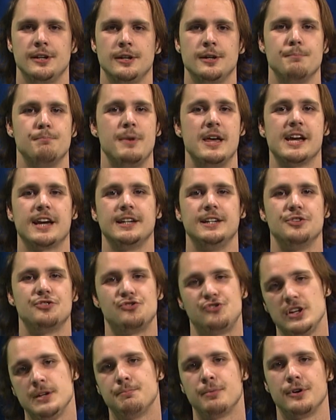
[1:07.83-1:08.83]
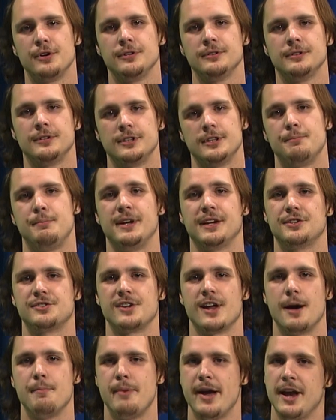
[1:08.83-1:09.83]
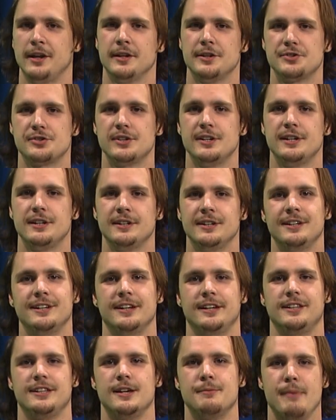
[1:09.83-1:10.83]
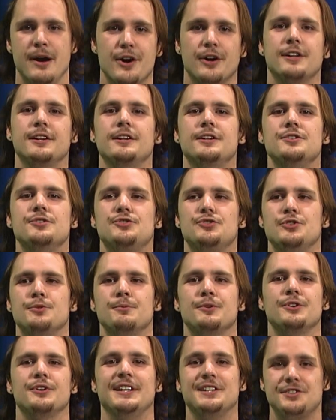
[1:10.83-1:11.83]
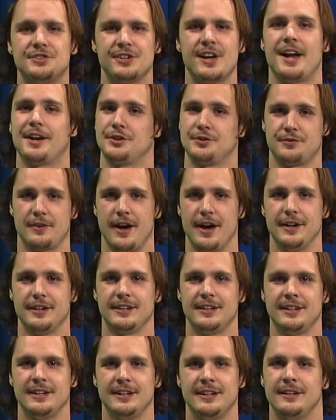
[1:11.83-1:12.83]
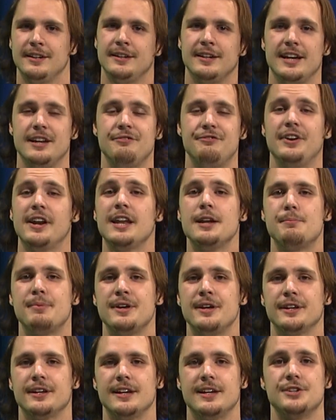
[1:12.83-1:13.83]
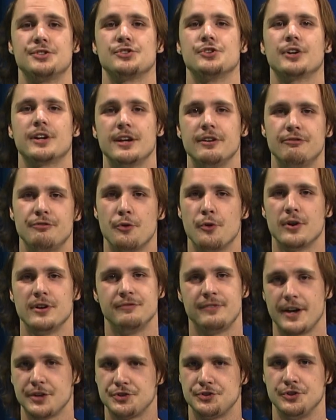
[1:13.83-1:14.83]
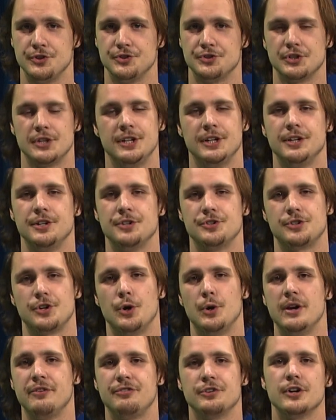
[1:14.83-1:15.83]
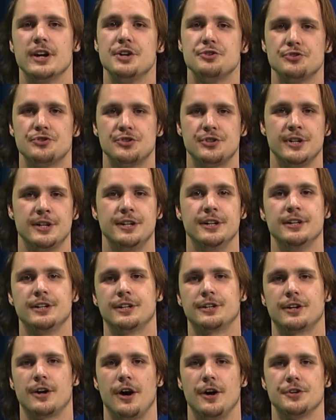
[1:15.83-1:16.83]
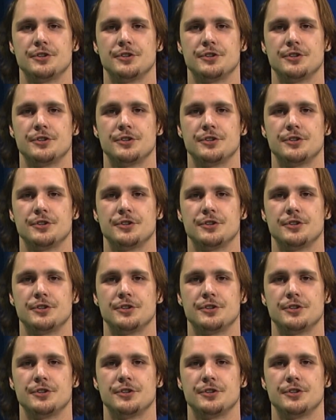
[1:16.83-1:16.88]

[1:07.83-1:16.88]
Bacon is cheaper, the pigs die painlessly, and the American consumer is satisfied. Infinity Pig is looking for investors, so if you're interested, call